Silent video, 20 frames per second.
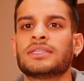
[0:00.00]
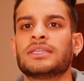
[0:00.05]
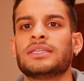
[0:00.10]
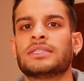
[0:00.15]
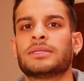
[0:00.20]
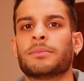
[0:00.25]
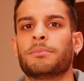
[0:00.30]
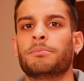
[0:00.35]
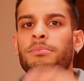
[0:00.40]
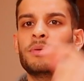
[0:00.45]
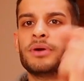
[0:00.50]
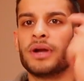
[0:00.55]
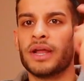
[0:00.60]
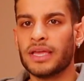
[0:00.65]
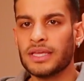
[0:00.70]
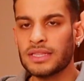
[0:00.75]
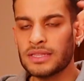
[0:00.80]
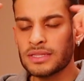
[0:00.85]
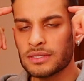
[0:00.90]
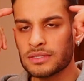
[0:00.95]
in the
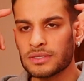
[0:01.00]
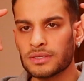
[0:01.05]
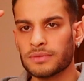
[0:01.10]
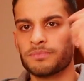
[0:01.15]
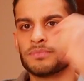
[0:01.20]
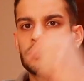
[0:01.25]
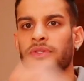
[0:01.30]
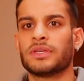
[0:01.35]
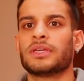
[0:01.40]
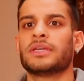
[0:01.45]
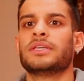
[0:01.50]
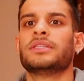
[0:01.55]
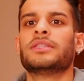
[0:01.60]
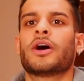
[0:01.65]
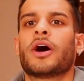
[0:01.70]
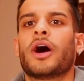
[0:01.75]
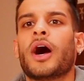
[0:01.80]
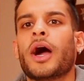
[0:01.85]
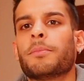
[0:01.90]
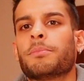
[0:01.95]
brain, in the
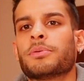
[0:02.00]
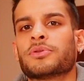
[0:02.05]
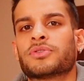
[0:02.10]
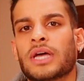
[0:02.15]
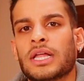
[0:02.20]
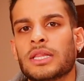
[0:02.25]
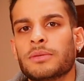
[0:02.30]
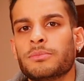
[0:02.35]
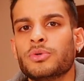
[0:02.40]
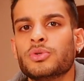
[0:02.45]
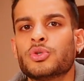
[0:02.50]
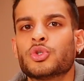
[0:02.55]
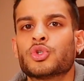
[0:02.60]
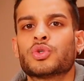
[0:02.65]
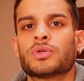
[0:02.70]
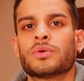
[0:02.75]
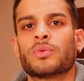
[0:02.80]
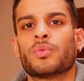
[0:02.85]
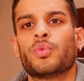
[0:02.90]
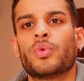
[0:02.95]

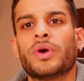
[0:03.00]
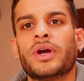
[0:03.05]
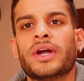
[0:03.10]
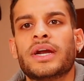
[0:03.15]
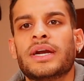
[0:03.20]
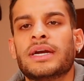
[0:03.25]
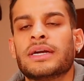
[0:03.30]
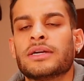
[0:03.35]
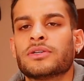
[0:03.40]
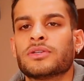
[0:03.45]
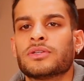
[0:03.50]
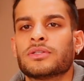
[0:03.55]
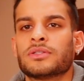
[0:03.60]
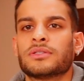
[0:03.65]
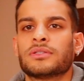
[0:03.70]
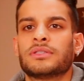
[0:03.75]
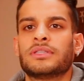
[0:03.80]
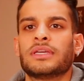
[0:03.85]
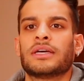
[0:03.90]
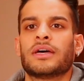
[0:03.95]
hypothalamus, where
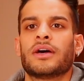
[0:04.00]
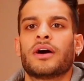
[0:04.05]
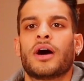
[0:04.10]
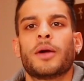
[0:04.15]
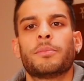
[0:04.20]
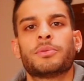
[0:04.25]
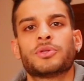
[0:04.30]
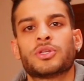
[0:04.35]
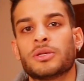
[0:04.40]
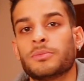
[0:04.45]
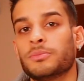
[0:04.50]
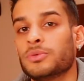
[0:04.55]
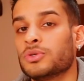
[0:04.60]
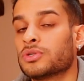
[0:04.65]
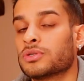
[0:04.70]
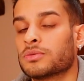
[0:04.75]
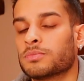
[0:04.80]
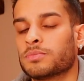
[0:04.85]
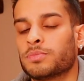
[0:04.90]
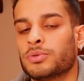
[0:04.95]
the
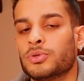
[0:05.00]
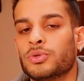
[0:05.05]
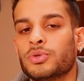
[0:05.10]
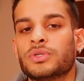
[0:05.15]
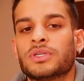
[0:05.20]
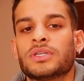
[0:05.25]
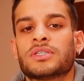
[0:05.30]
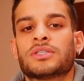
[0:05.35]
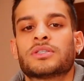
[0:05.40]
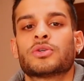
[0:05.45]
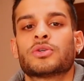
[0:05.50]
hypothalamus produces